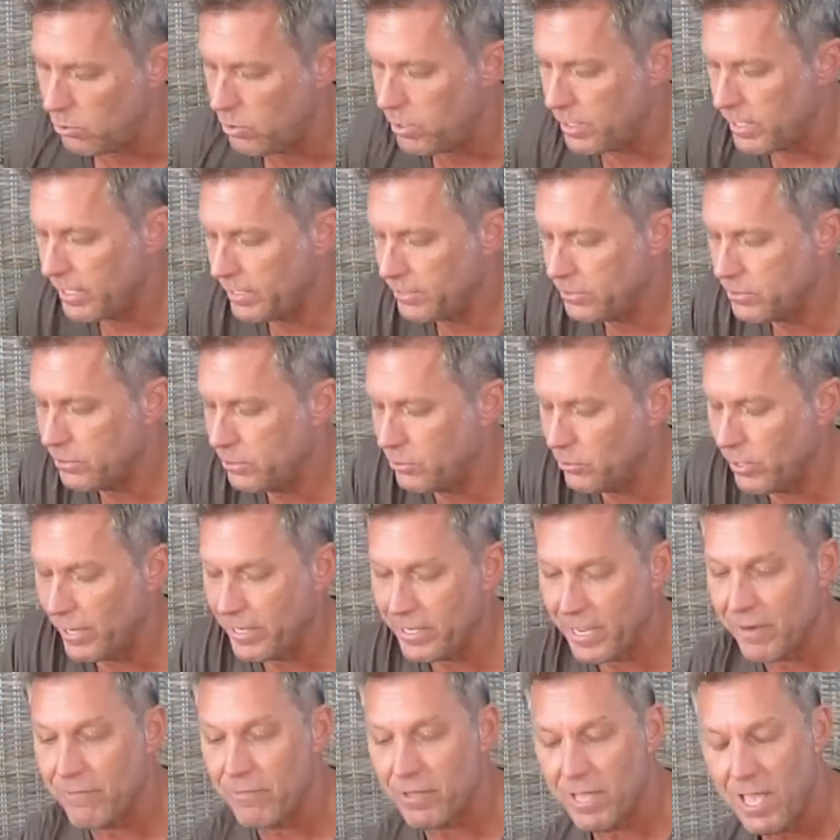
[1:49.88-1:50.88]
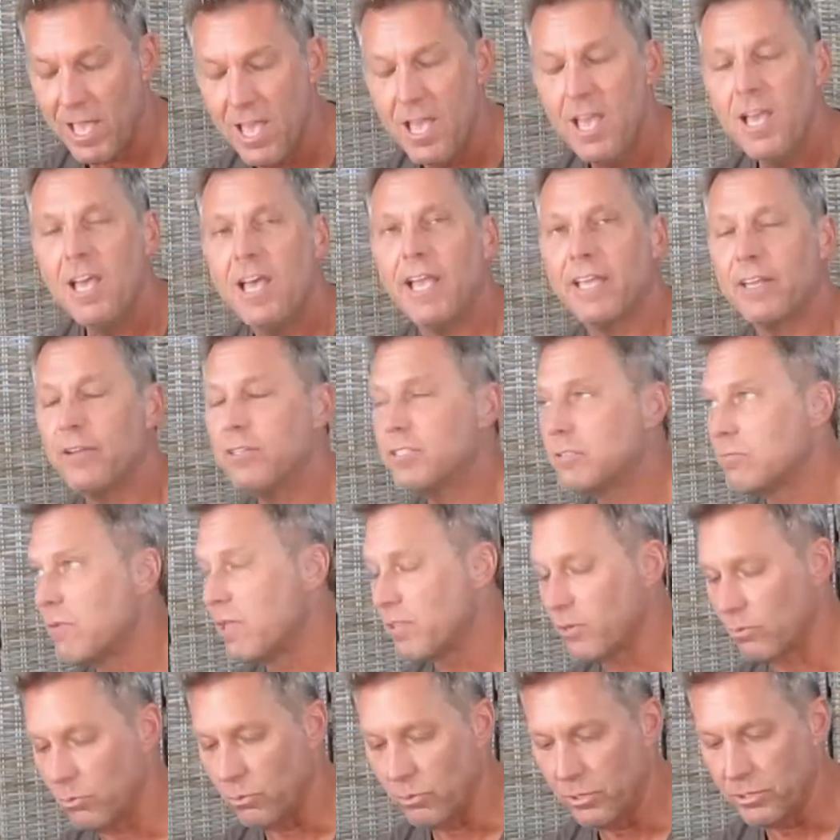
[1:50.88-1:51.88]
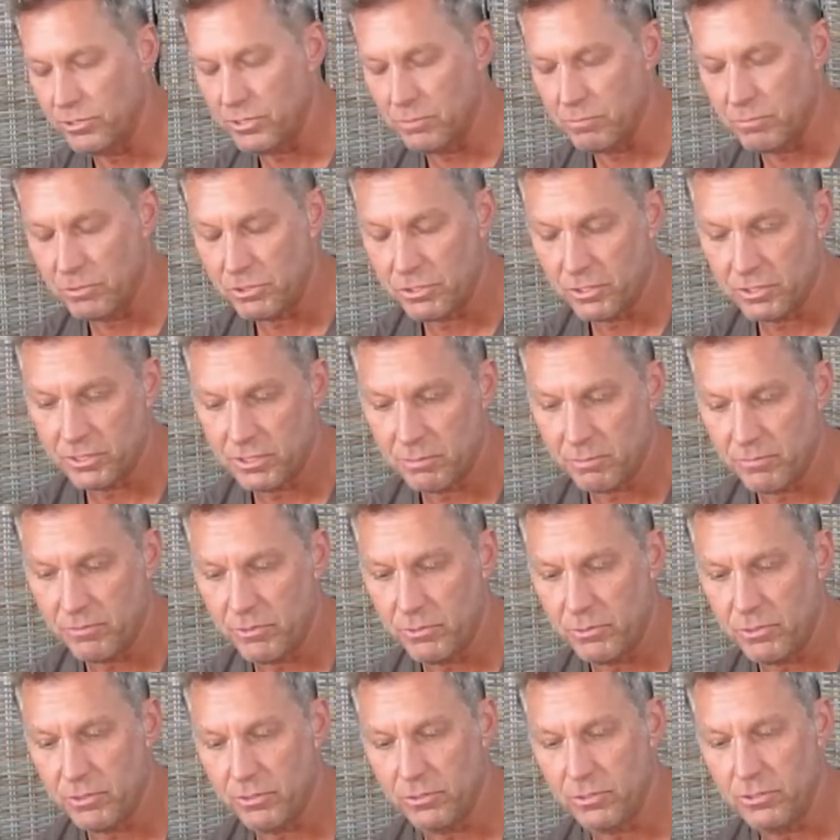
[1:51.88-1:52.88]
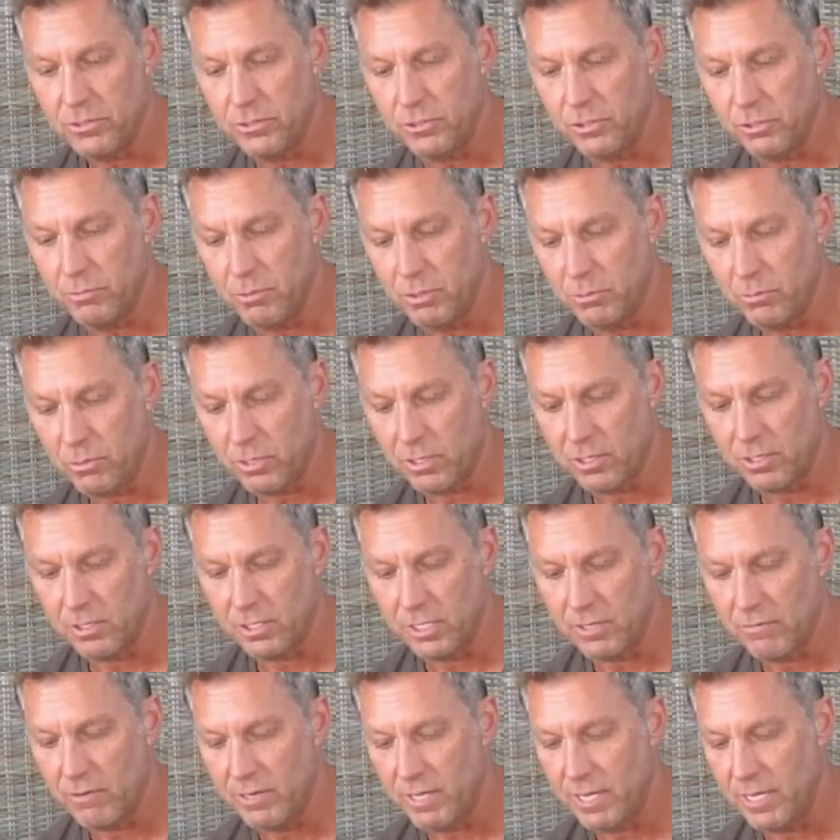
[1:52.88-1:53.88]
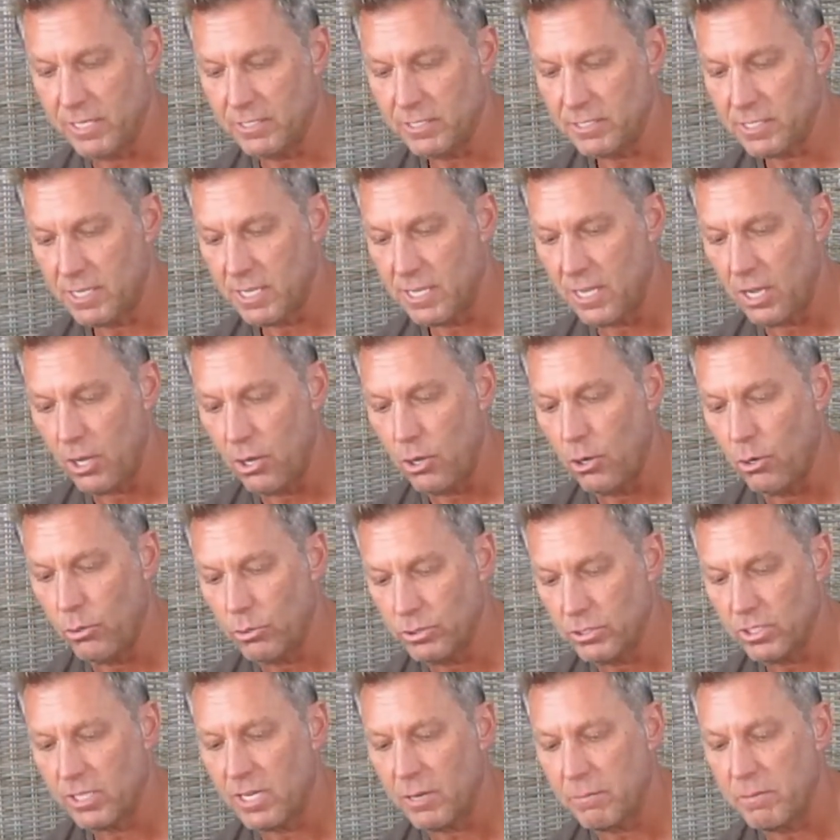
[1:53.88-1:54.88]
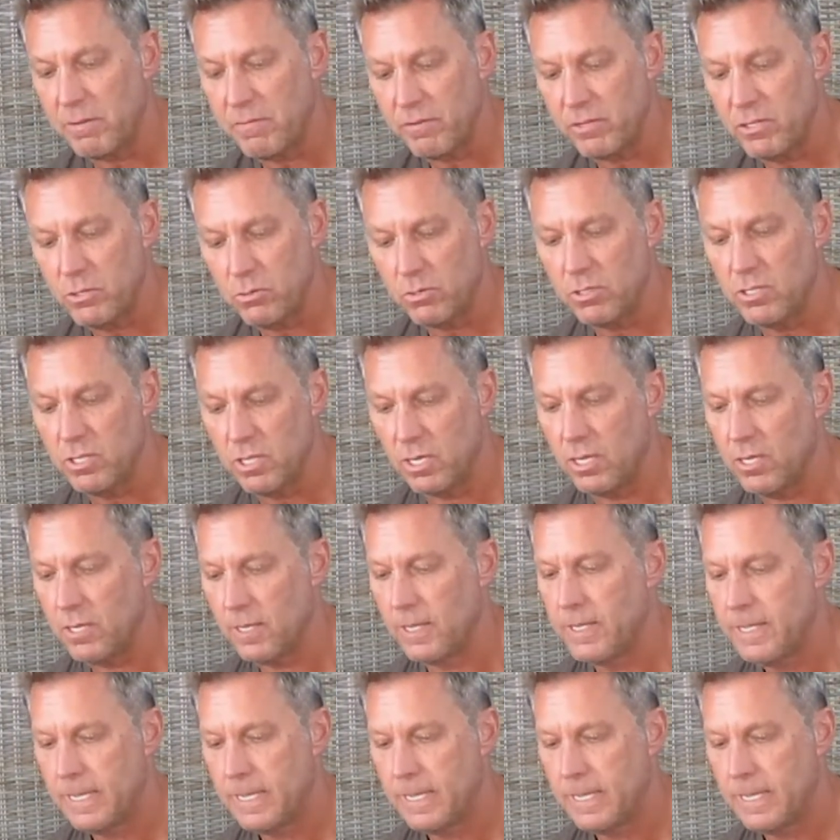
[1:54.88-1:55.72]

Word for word: what I do. I got. I could use some other words. I'm sure some of you could too, but we're going to leave it as a host. Look at. I'm even doing the